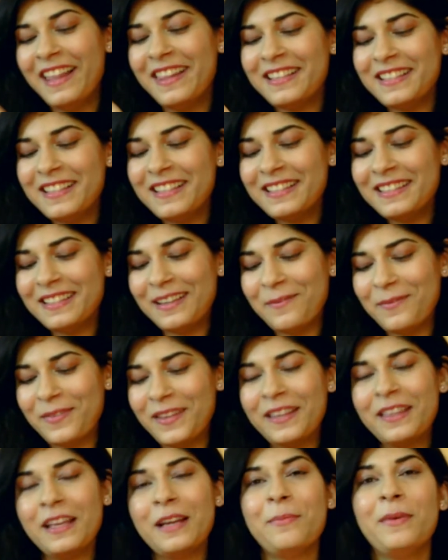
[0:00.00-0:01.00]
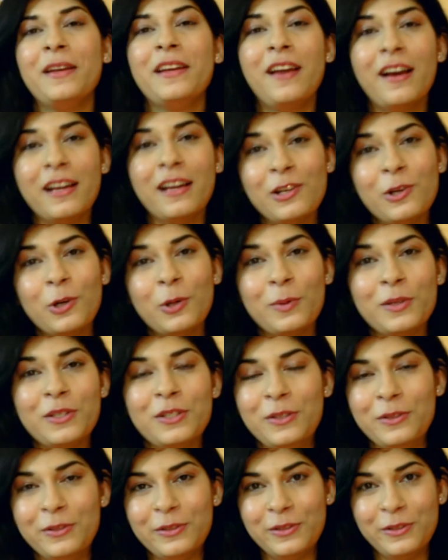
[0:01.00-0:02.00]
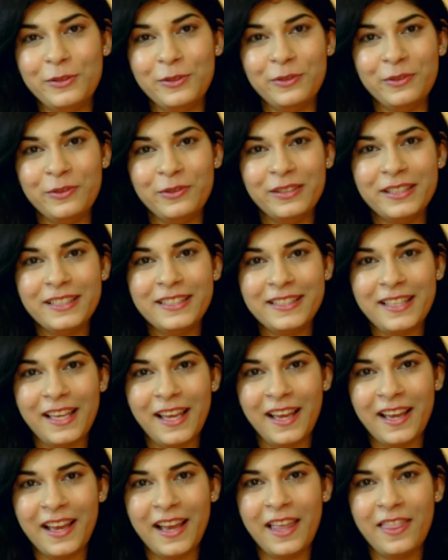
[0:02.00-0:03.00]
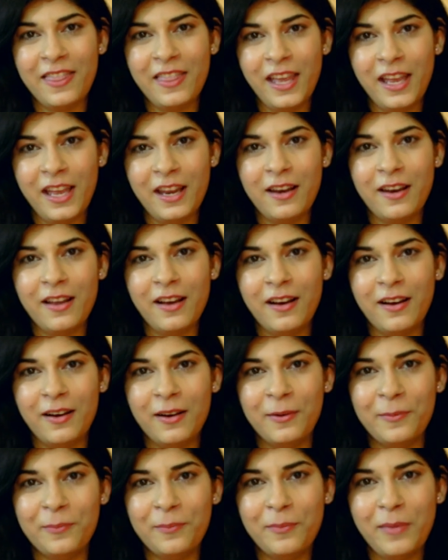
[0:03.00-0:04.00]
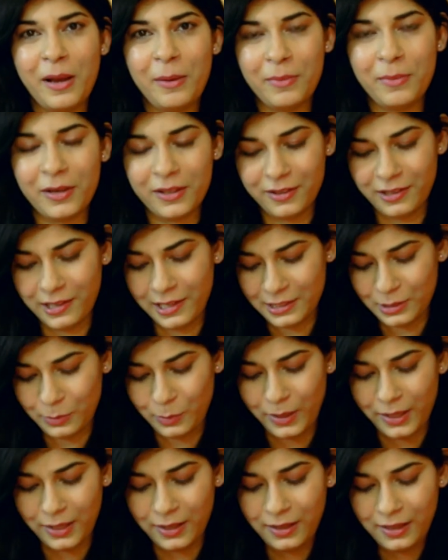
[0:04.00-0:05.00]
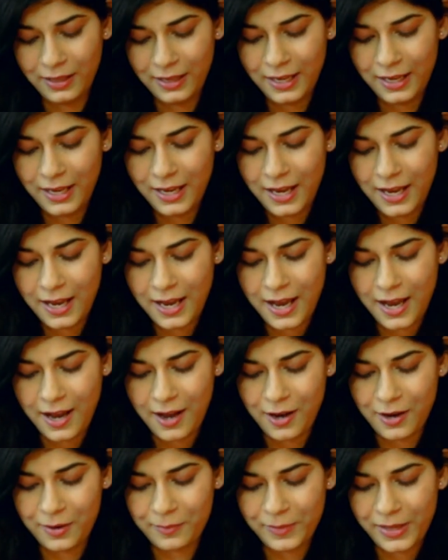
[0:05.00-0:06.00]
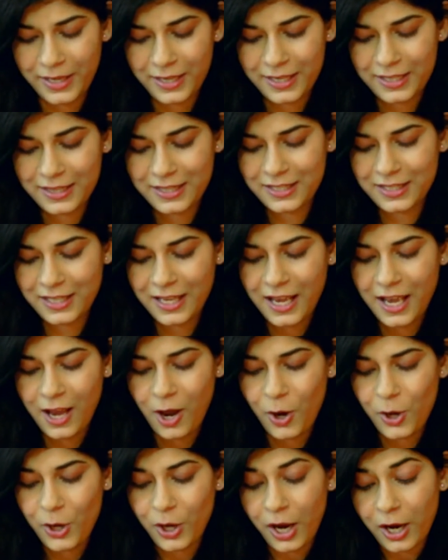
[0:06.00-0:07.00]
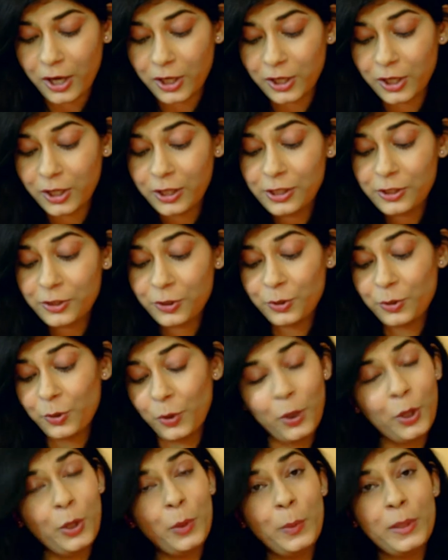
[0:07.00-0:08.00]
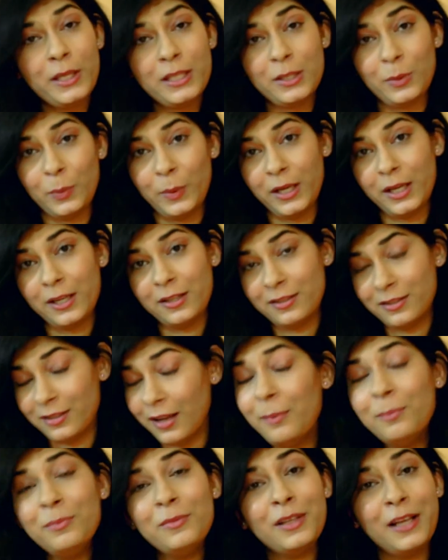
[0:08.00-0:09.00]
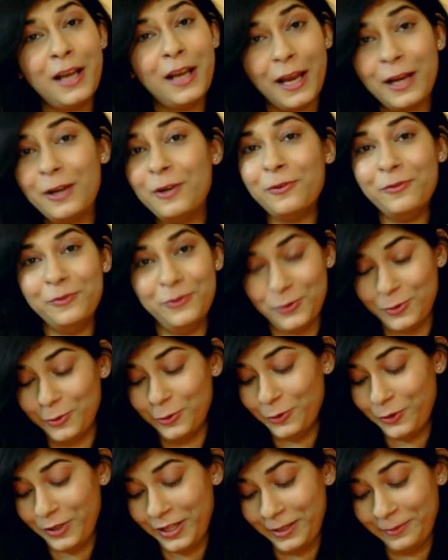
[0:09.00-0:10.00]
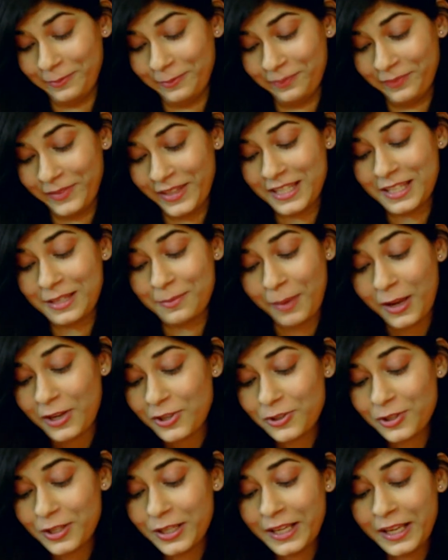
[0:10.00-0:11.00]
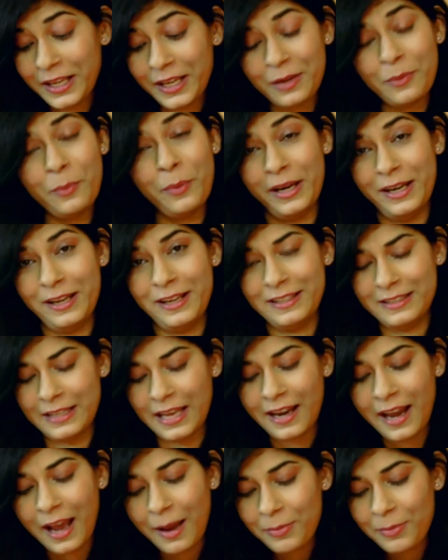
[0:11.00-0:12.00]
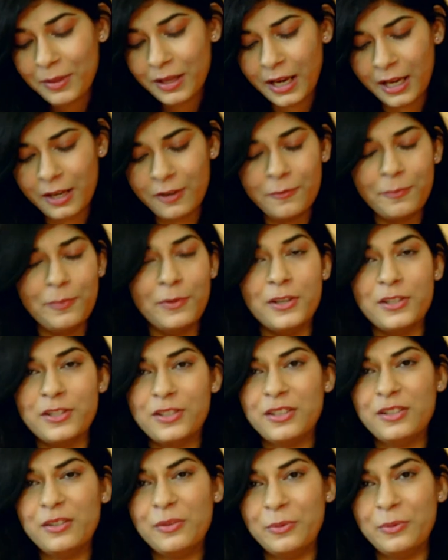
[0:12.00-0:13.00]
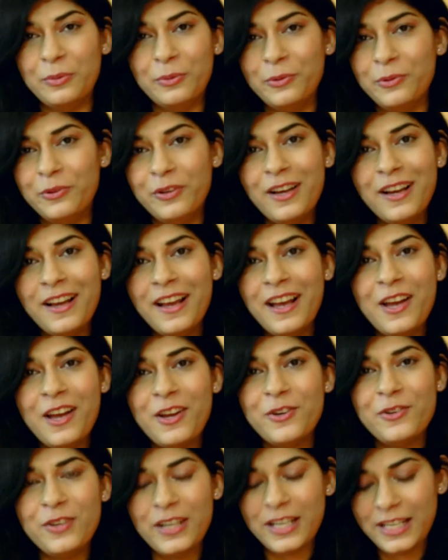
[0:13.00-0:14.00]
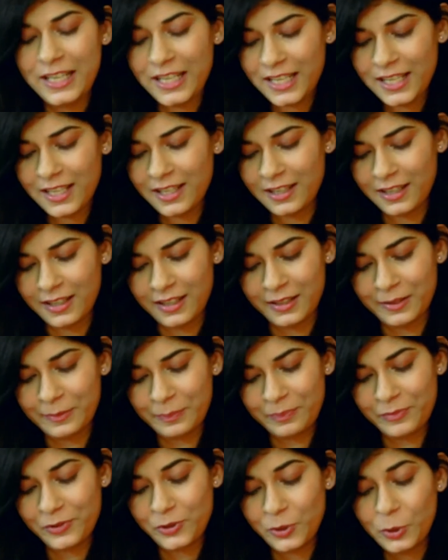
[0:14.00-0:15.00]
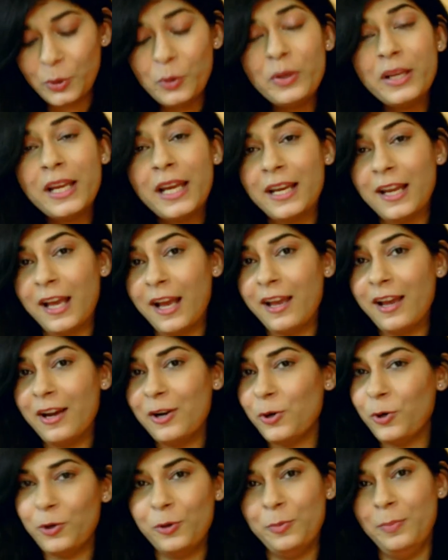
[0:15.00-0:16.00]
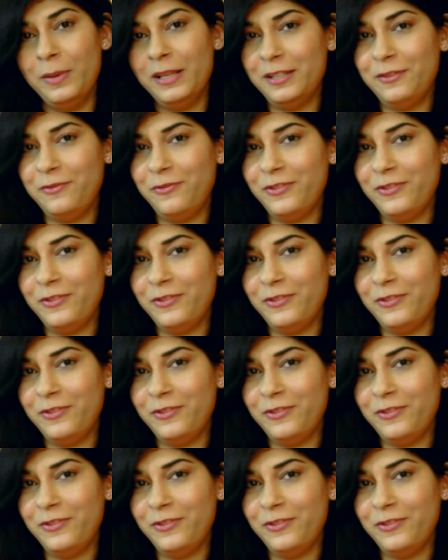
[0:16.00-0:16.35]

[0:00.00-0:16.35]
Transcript: this is something that my nanny always used to say and then um, my mother as well. Um, and it's, a girl should always wear some kind of jewelry, especially in weddings. And I'm the kind of person who really, um, jewelry and I are not best